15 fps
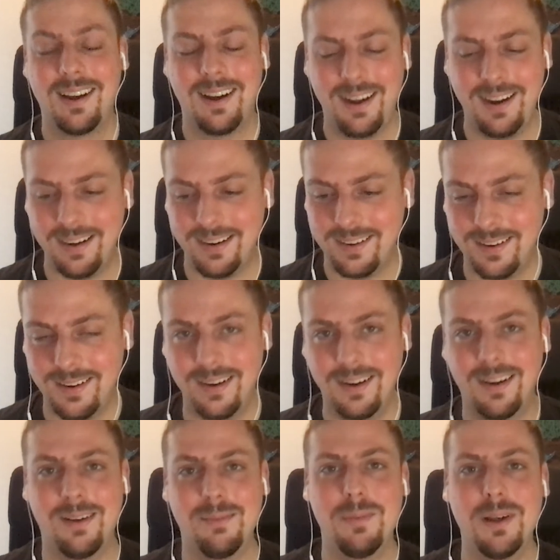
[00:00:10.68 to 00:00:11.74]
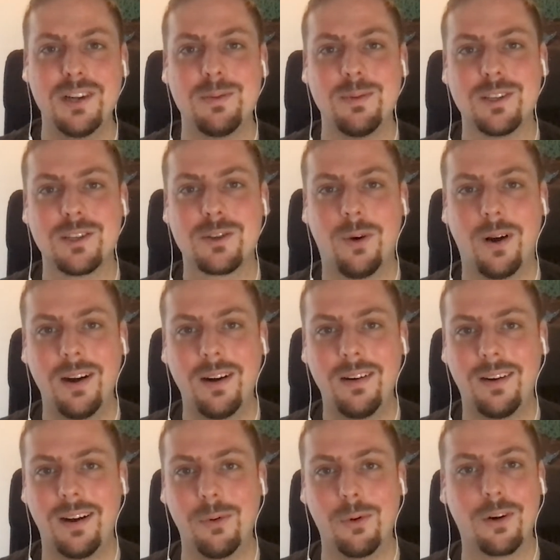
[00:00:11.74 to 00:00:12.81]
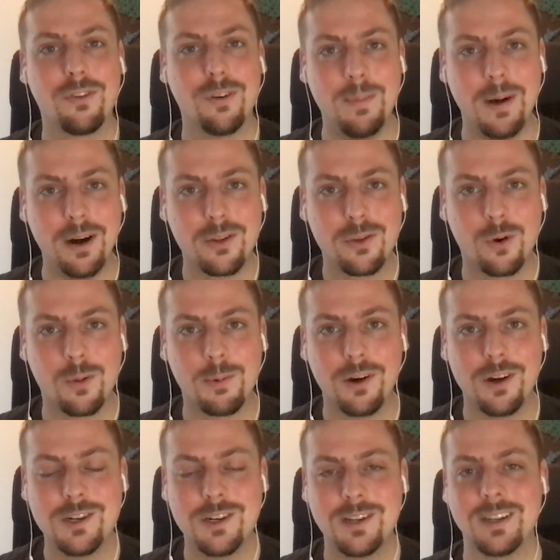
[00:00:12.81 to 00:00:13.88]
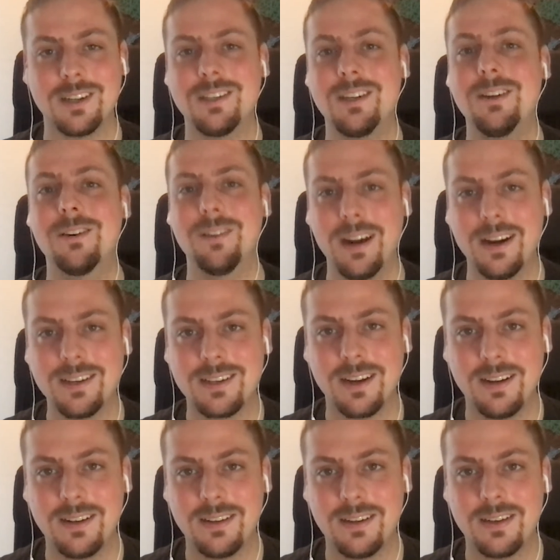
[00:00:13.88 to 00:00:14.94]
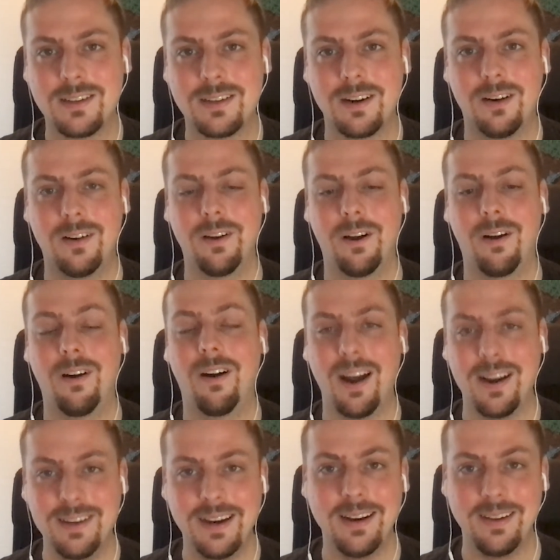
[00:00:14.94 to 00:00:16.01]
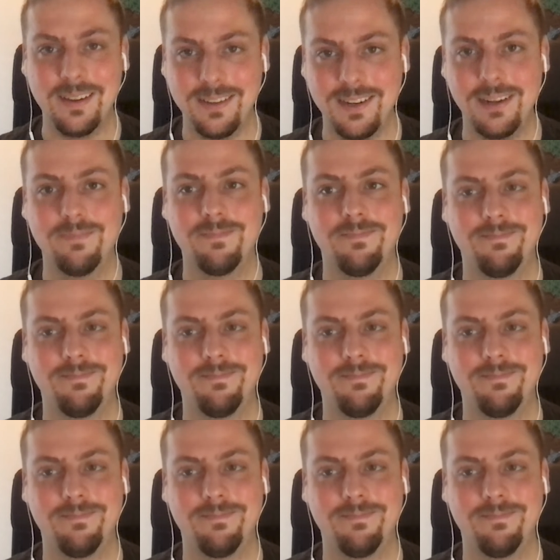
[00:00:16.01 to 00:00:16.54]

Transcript: Hi, I'm Benjamin Squire. I work for Meredith Corporation as a senior data scientist on our identity team.